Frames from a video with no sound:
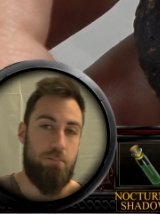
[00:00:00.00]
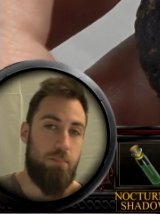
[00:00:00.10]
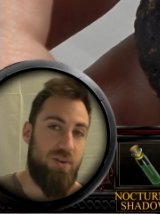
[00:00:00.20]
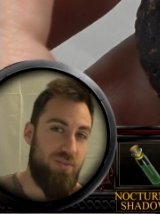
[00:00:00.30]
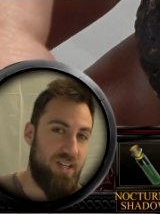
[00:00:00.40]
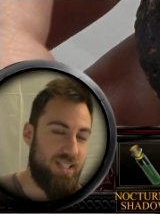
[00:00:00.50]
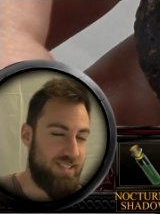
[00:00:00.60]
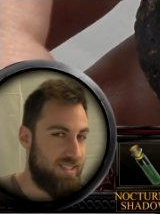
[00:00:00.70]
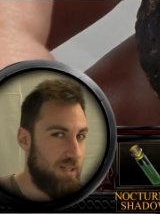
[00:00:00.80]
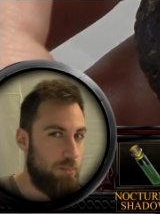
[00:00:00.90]
perfect
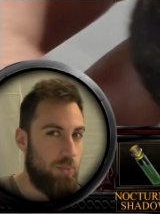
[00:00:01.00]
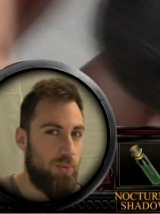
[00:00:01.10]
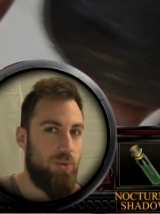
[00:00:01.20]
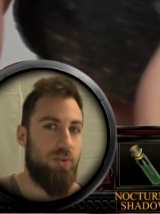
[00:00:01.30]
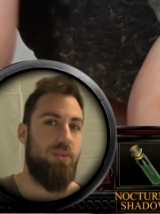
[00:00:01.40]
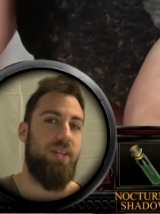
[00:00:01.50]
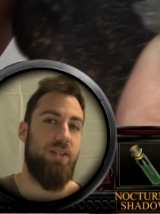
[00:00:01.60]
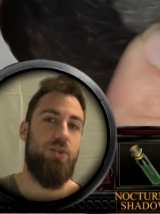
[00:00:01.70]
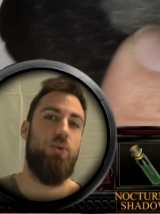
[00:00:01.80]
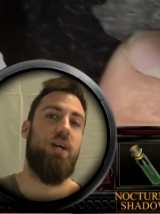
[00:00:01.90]
example
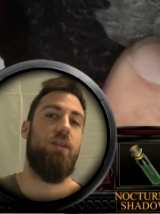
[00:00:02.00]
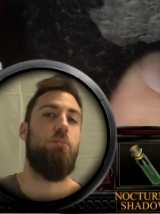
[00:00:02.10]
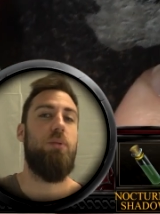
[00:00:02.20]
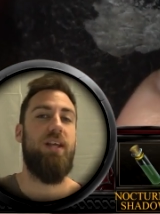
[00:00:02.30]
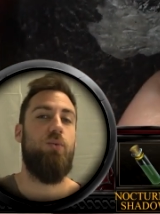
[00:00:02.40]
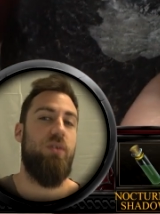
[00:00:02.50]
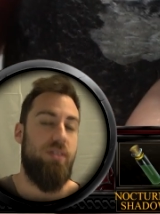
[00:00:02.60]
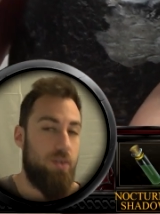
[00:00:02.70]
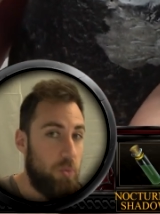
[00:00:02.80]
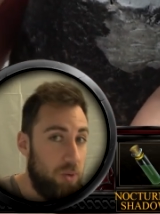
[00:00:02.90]
that you can play
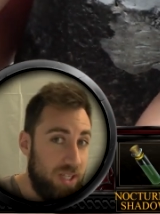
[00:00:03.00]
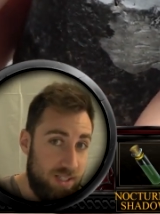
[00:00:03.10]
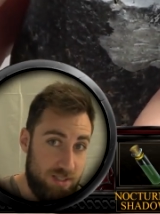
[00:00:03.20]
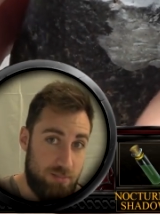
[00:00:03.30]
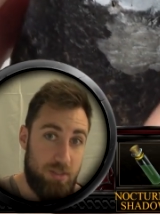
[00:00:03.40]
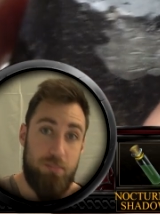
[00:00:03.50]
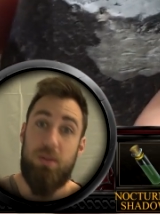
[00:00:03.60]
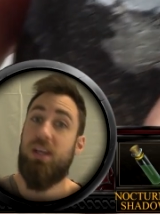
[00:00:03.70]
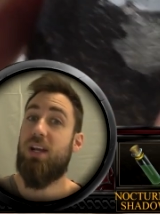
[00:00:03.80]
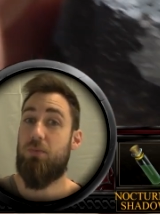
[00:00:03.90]
with greens, but
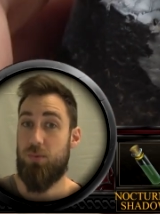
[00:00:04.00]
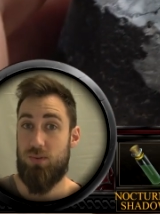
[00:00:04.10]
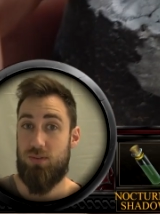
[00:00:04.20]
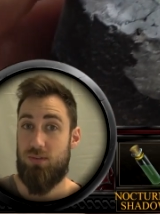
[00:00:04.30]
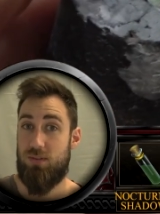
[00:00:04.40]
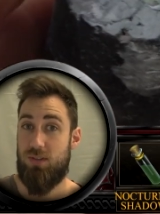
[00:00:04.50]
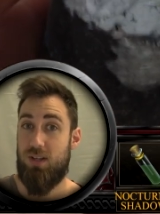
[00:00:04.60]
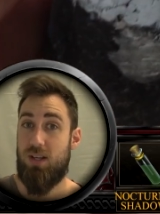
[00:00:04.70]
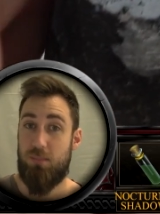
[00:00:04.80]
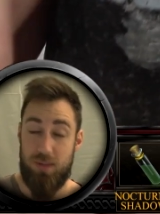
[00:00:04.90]
be careful,
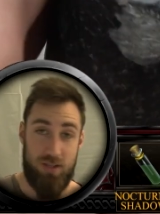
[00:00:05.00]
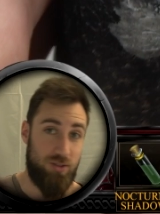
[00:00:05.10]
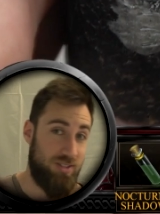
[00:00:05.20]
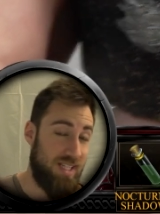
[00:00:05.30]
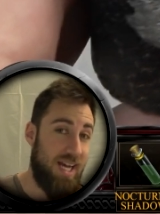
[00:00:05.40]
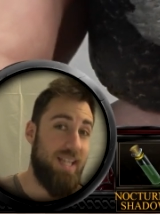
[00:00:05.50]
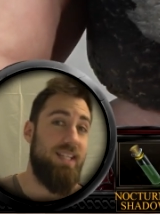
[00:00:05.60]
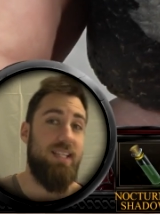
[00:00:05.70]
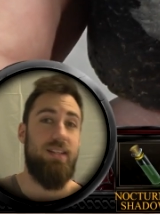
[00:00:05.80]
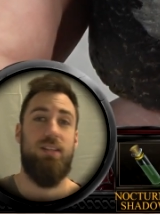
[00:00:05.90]
because I
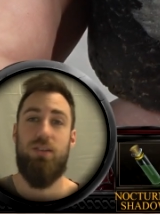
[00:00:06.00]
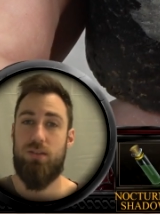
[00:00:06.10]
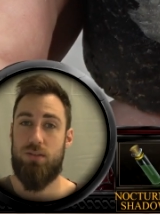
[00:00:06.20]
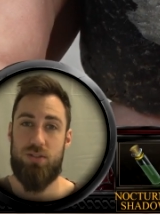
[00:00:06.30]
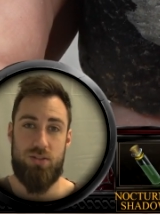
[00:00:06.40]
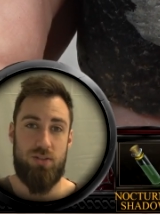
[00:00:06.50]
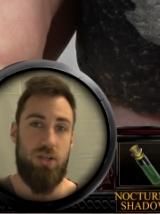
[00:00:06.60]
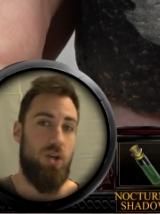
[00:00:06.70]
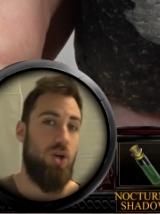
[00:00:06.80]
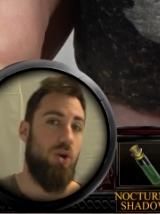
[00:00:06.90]
didn't use
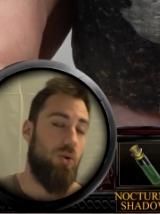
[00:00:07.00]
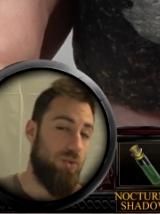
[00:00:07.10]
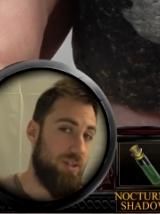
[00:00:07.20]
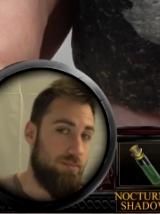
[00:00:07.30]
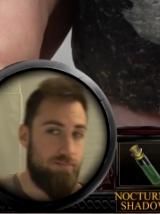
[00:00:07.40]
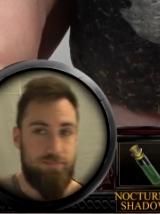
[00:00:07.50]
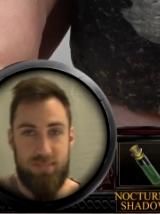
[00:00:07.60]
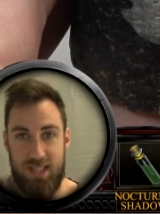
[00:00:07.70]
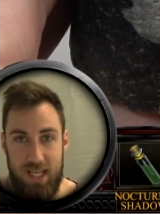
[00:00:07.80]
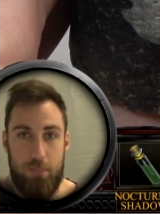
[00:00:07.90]
on
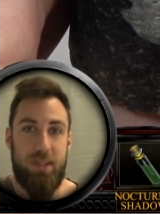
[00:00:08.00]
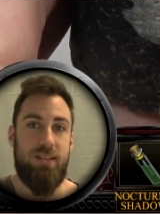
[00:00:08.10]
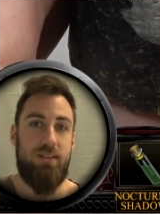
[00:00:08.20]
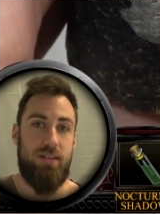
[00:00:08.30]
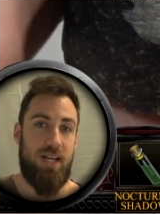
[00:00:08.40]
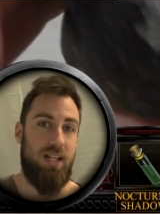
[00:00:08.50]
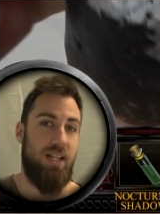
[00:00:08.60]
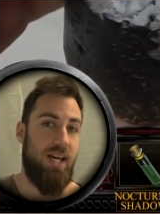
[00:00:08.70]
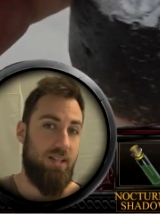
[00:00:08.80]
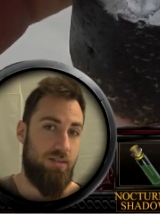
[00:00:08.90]
the ambient
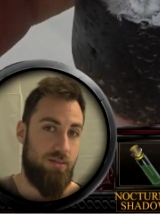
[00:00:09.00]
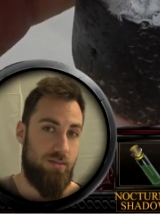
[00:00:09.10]
light.